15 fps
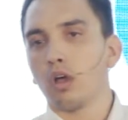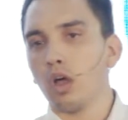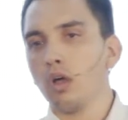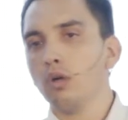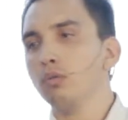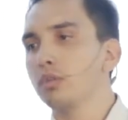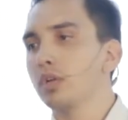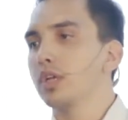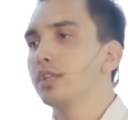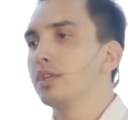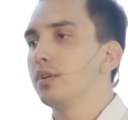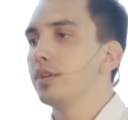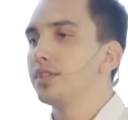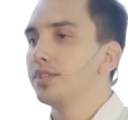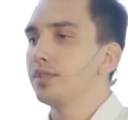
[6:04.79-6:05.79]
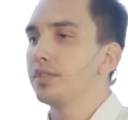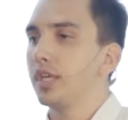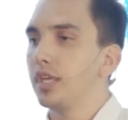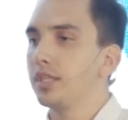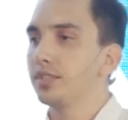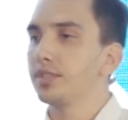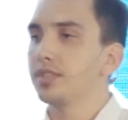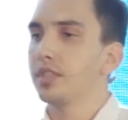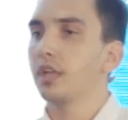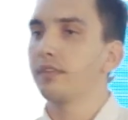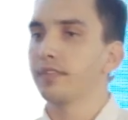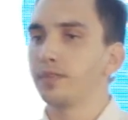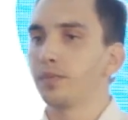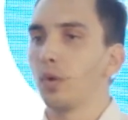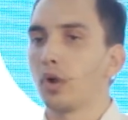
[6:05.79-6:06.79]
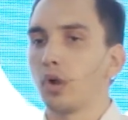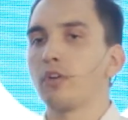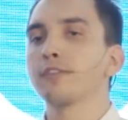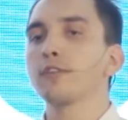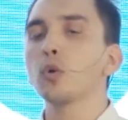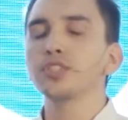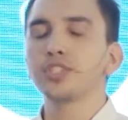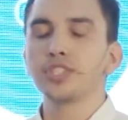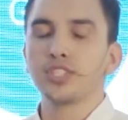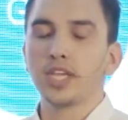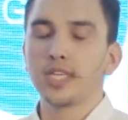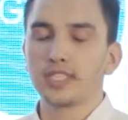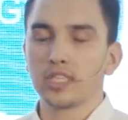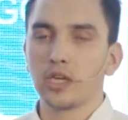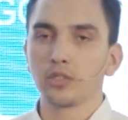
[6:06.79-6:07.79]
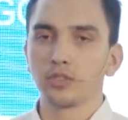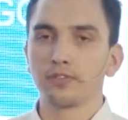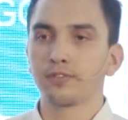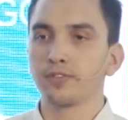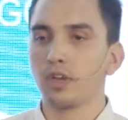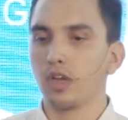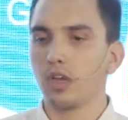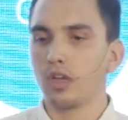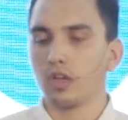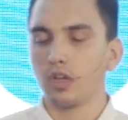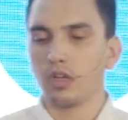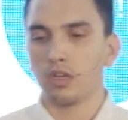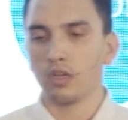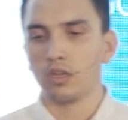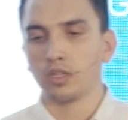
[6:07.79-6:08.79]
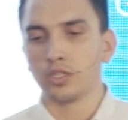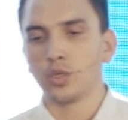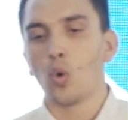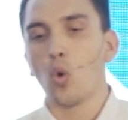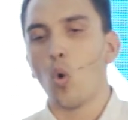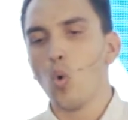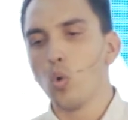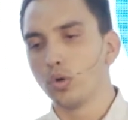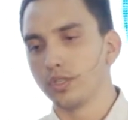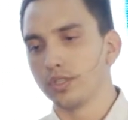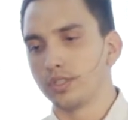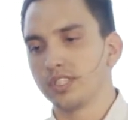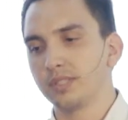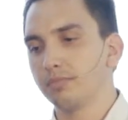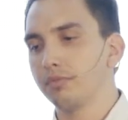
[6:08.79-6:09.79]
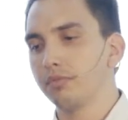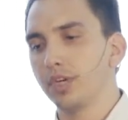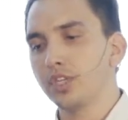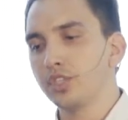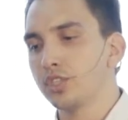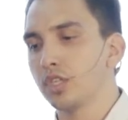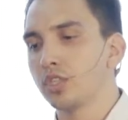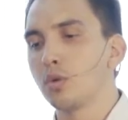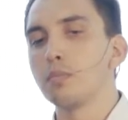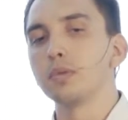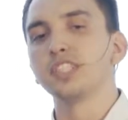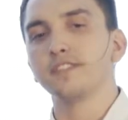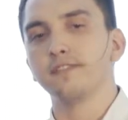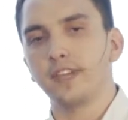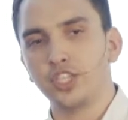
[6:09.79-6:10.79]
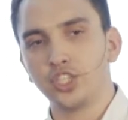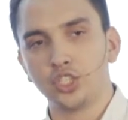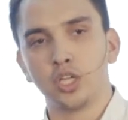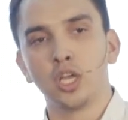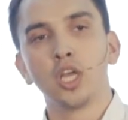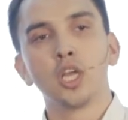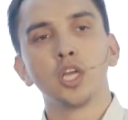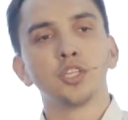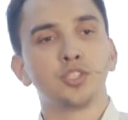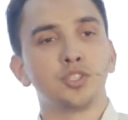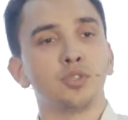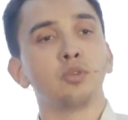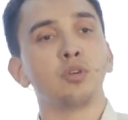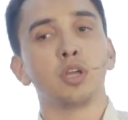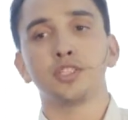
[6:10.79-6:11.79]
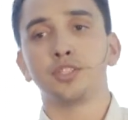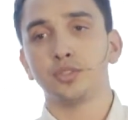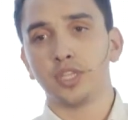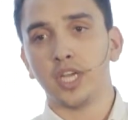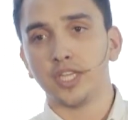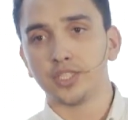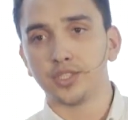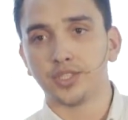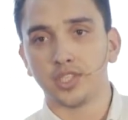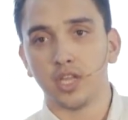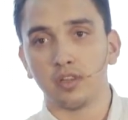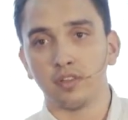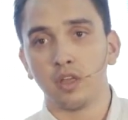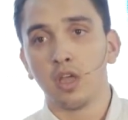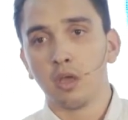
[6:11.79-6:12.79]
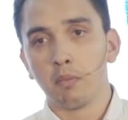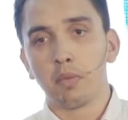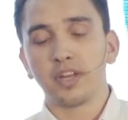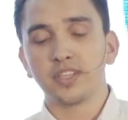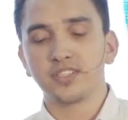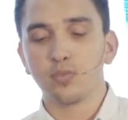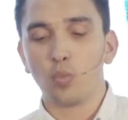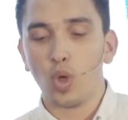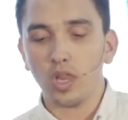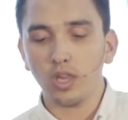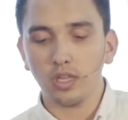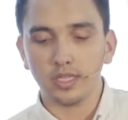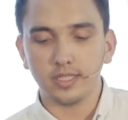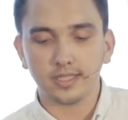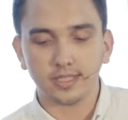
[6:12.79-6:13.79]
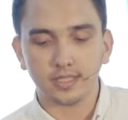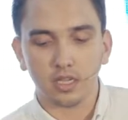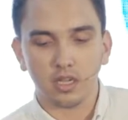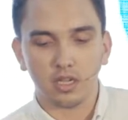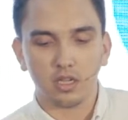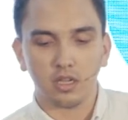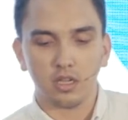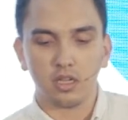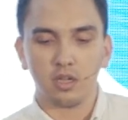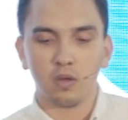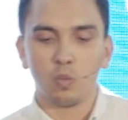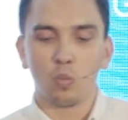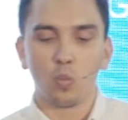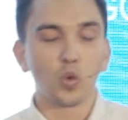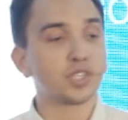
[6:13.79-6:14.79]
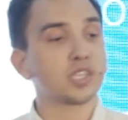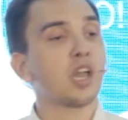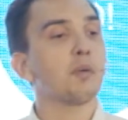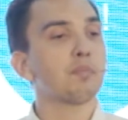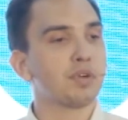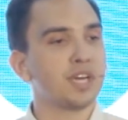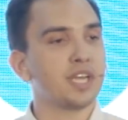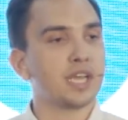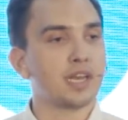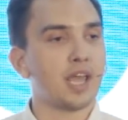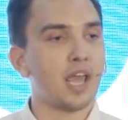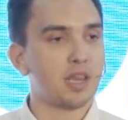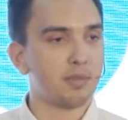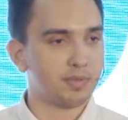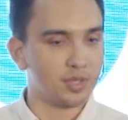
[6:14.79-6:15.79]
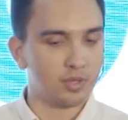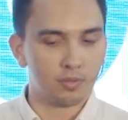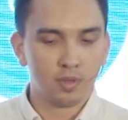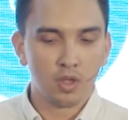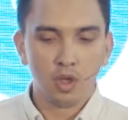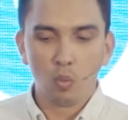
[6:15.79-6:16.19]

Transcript: How can you educate yourself at work? Of course, it takes a lot of your own inspiration and your motivation to educate yourself. But as well, it's what company can help you.